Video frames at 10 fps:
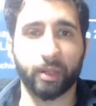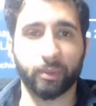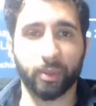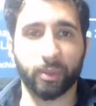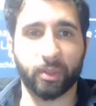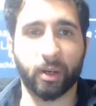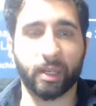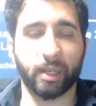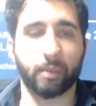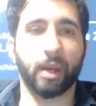as we were
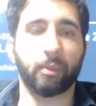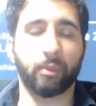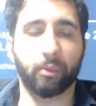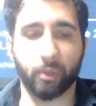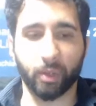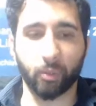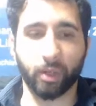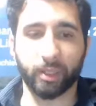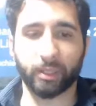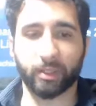talking about before, you
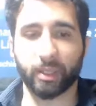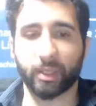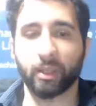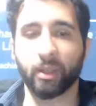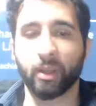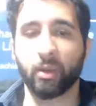want to see